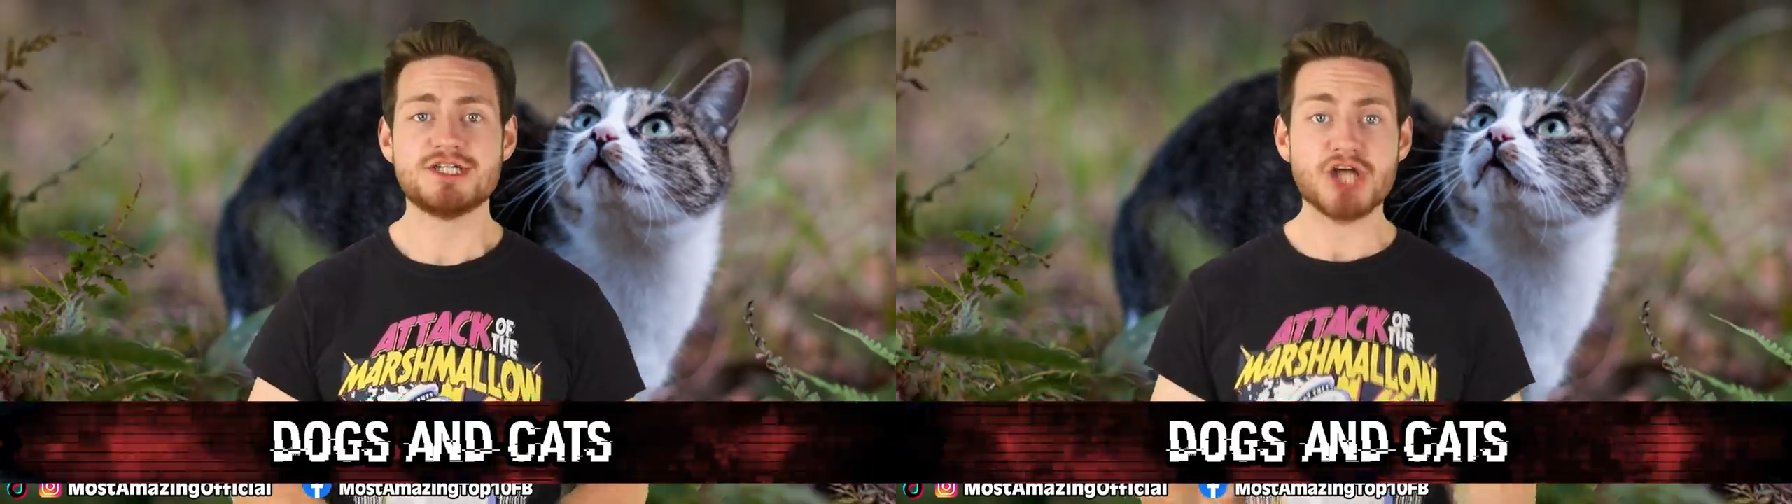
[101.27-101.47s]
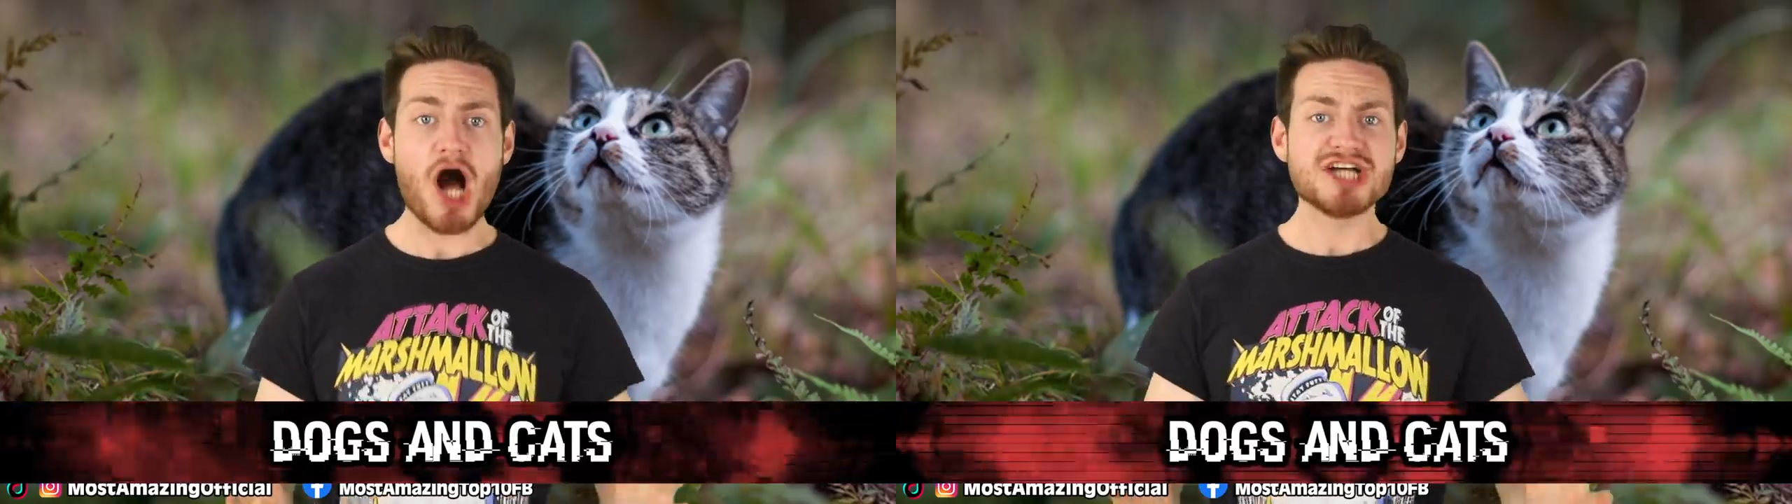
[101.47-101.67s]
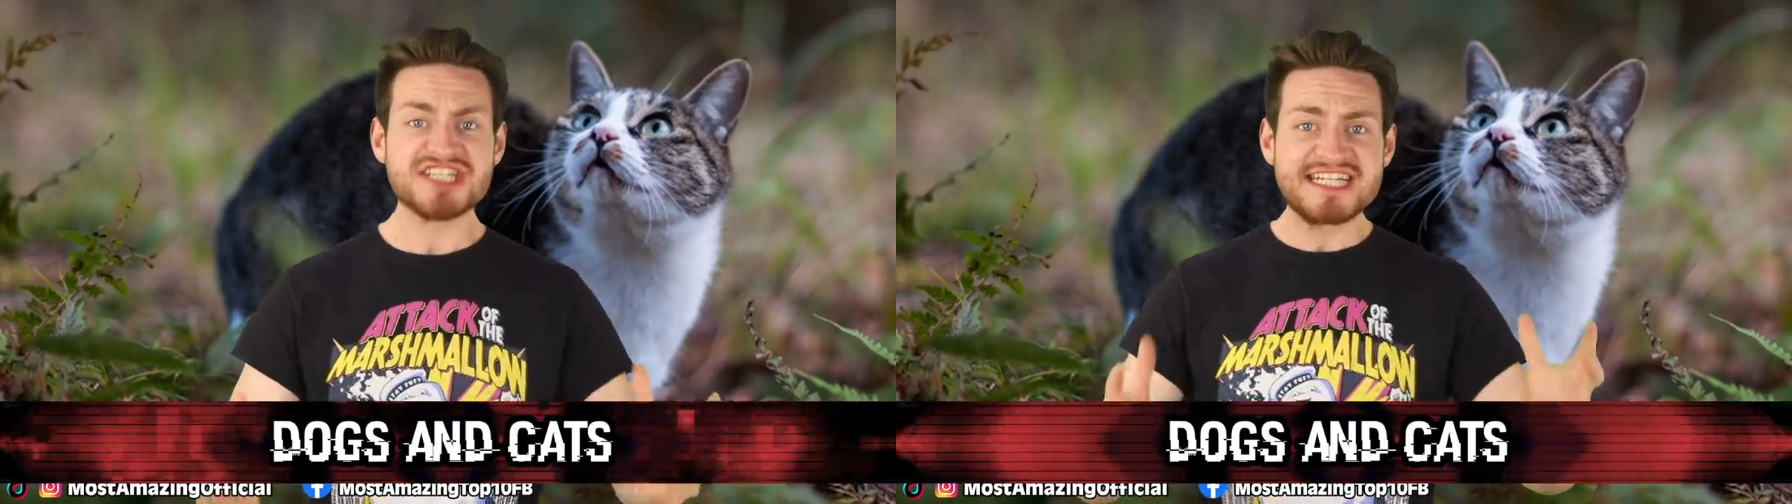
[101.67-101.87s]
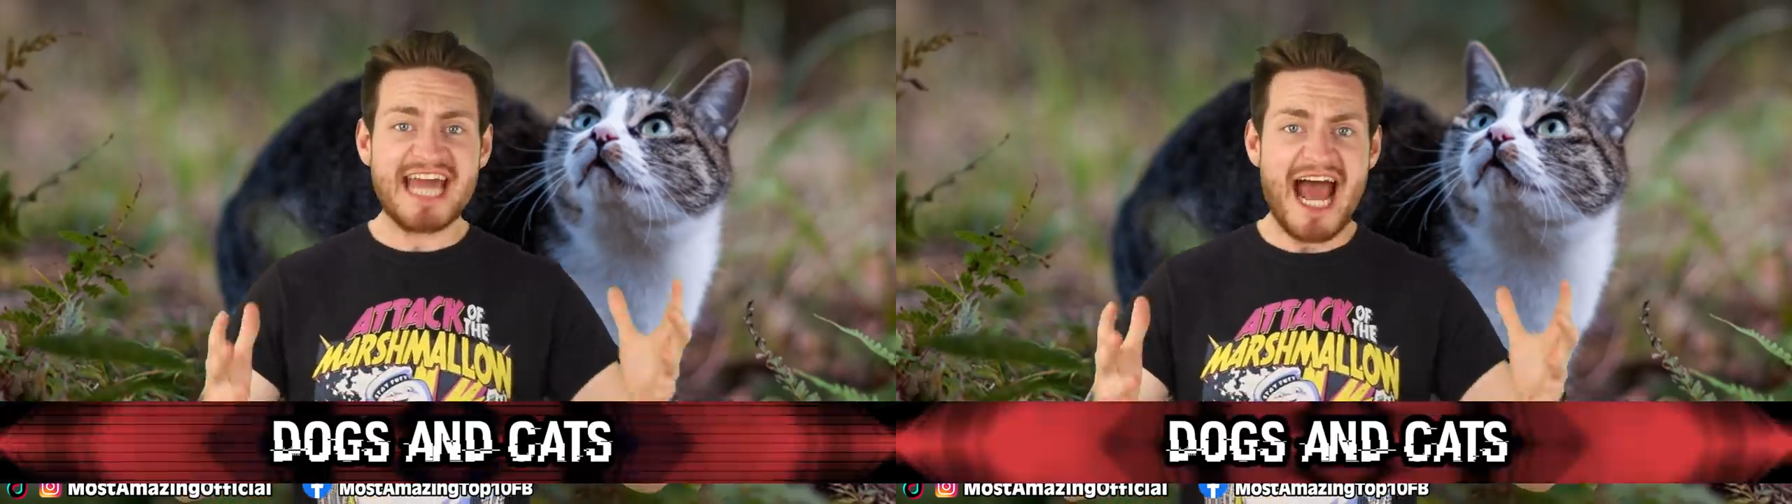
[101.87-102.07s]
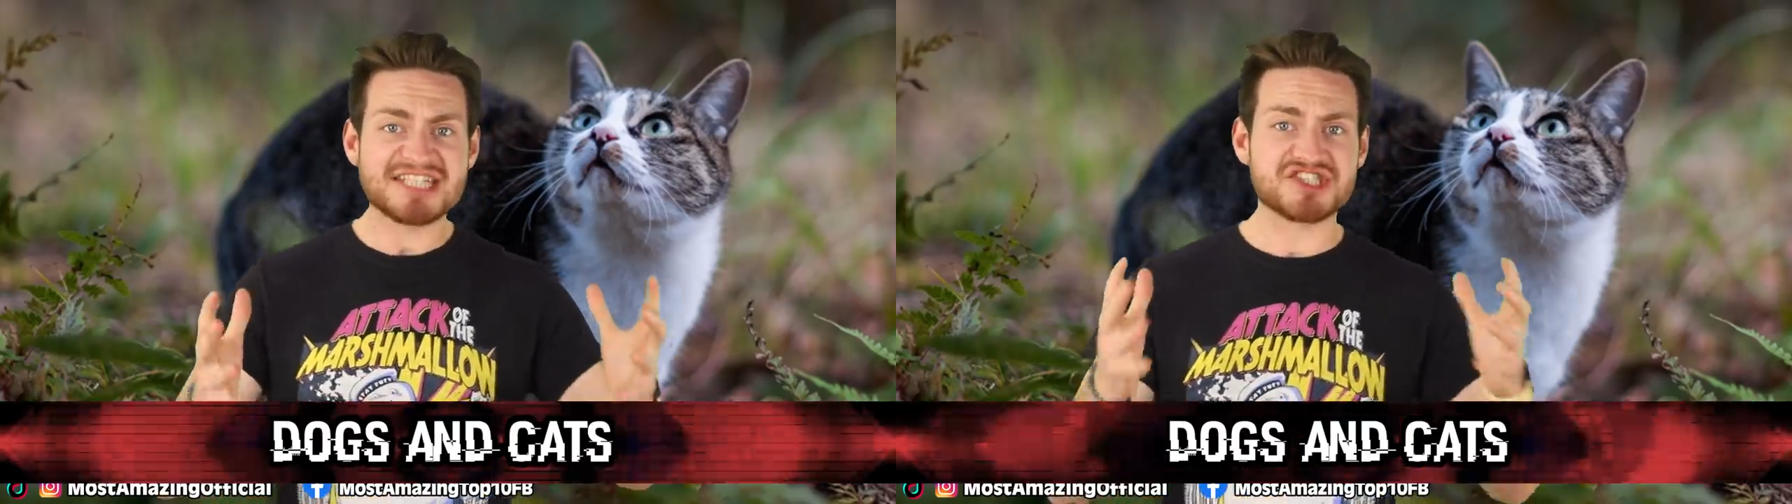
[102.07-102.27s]
Dogs and
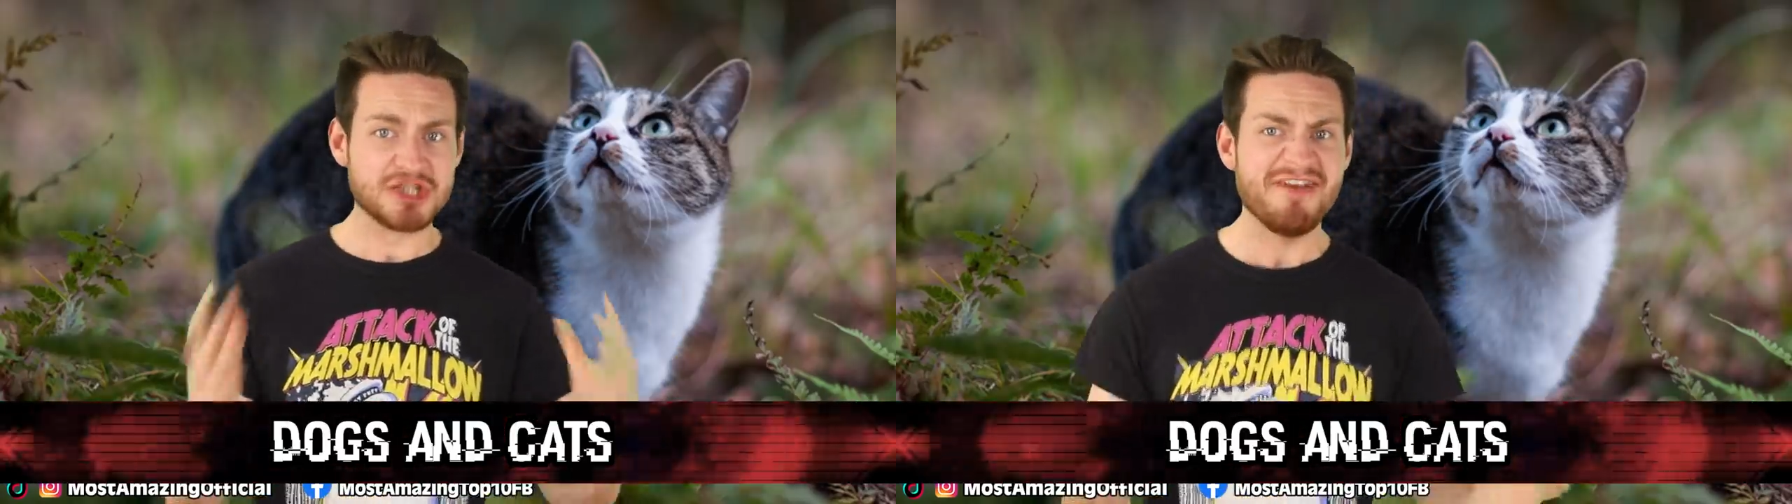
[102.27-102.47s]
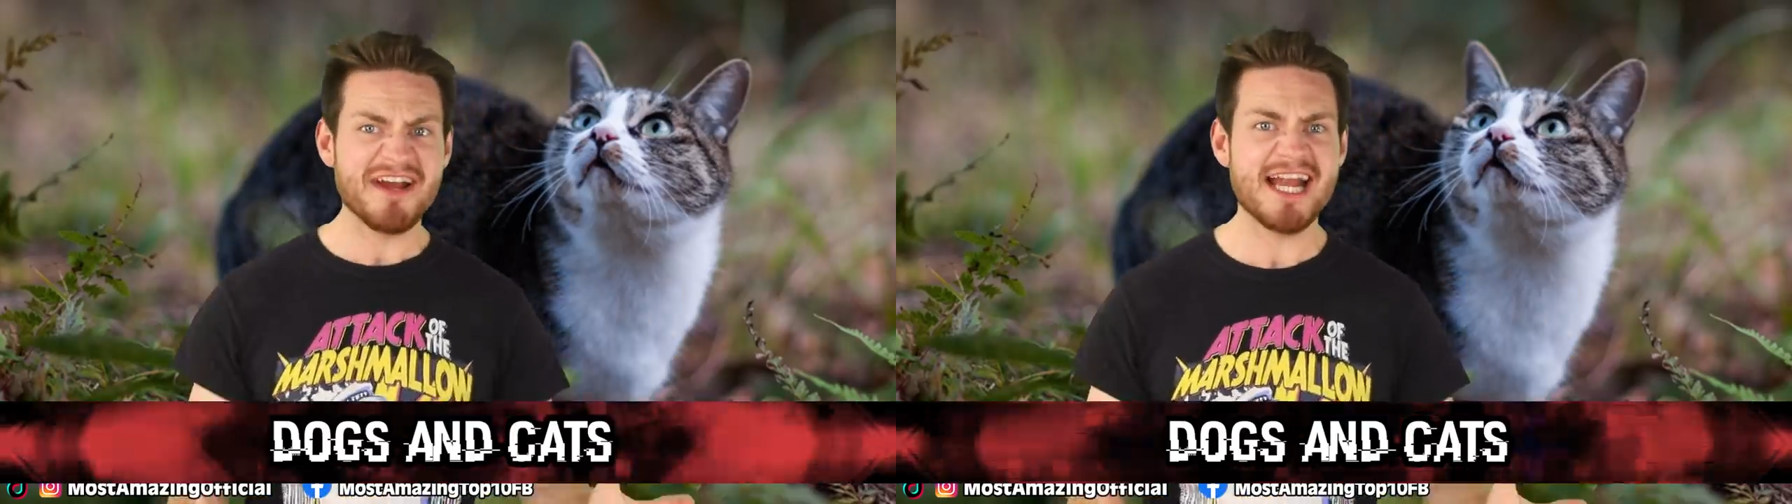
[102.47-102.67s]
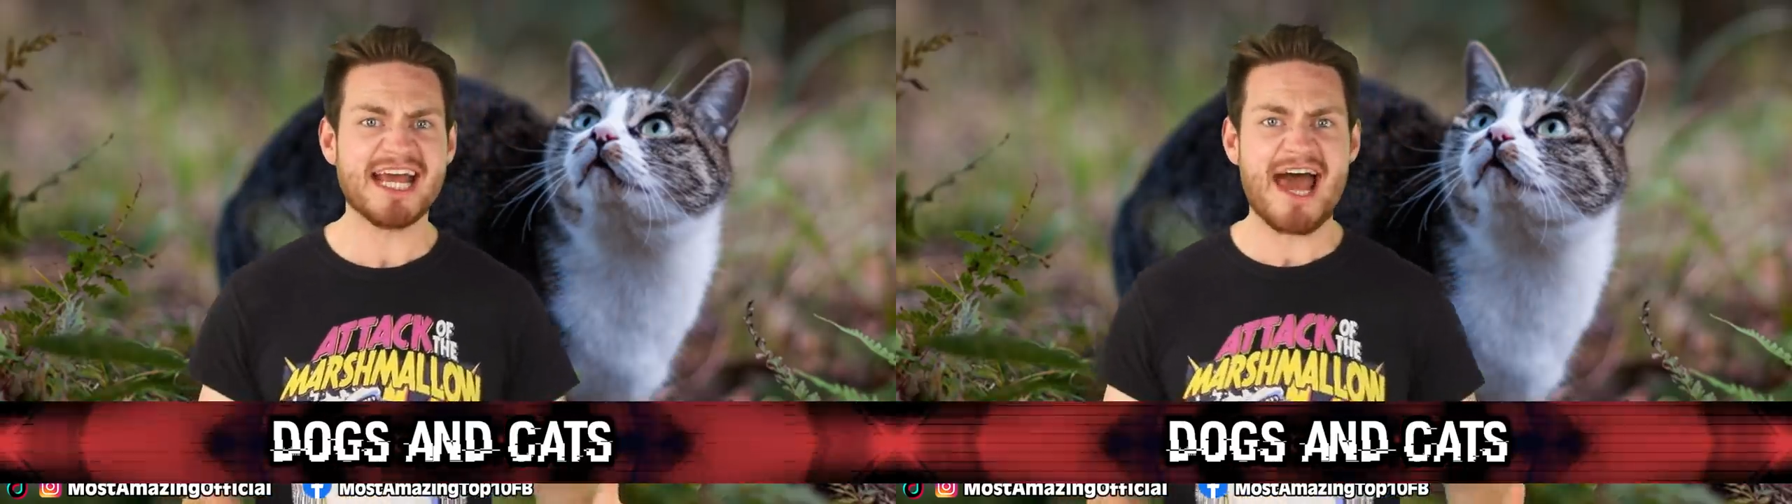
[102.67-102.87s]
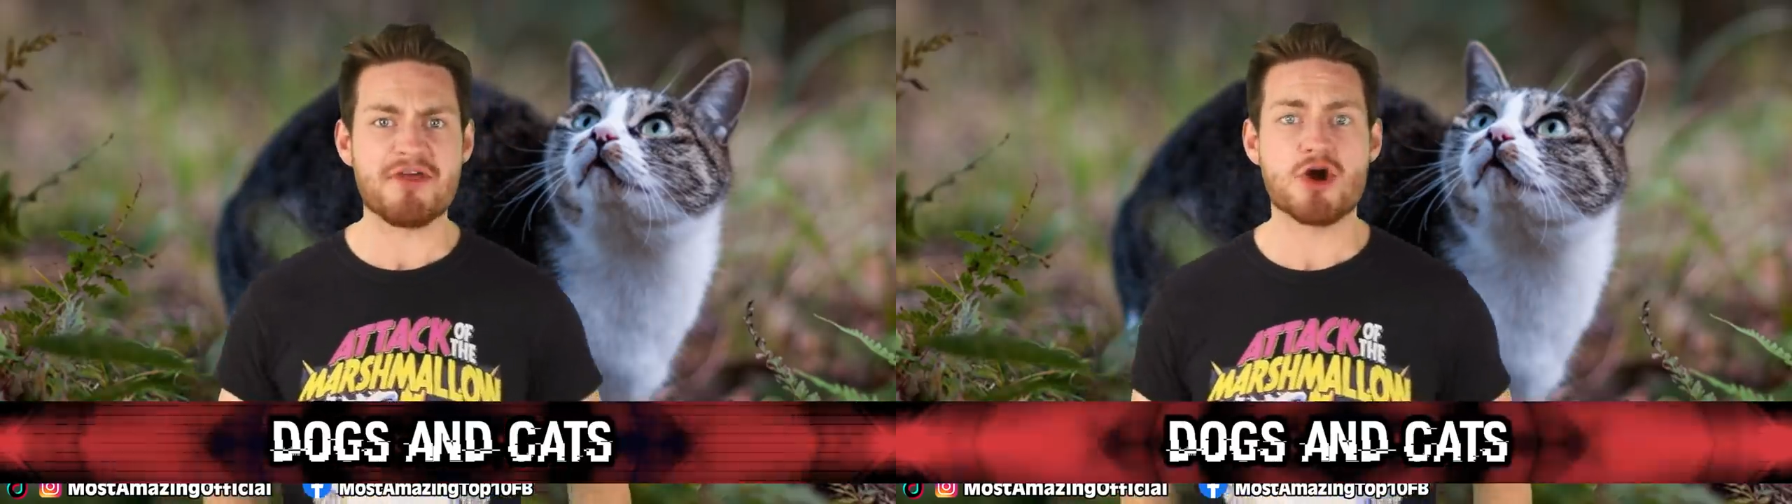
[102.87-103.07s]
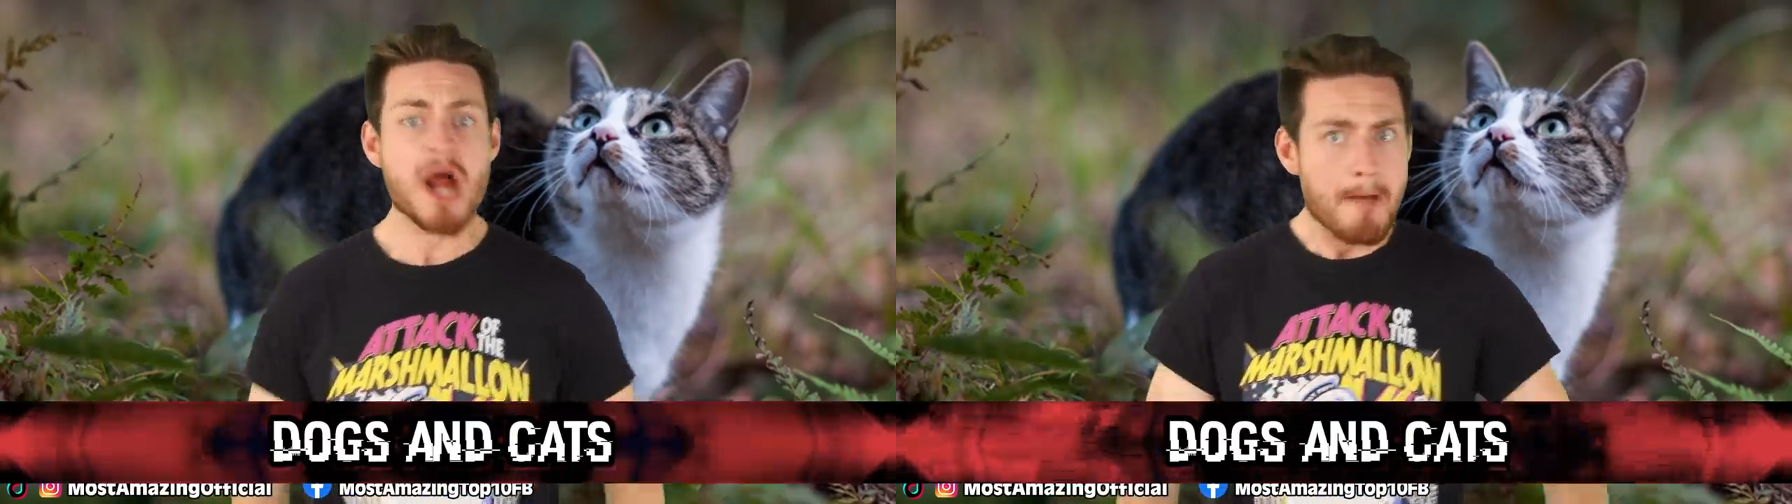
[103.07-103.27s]
cats living
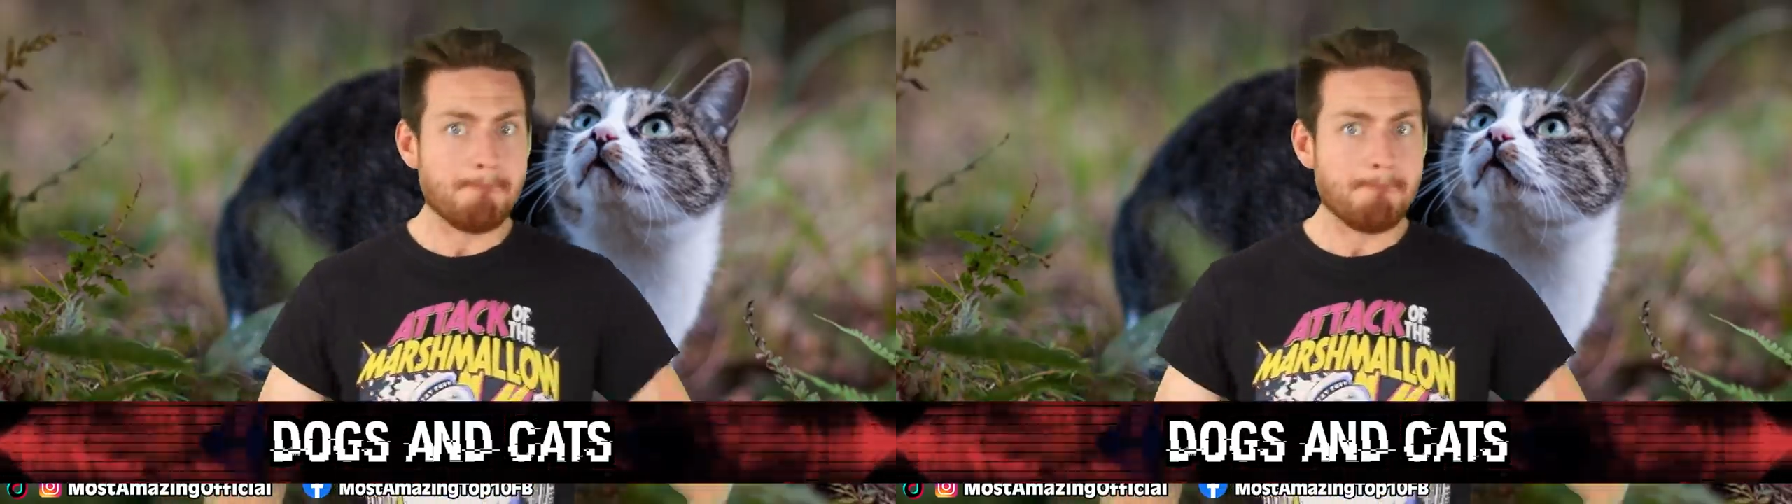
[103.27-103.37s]
together,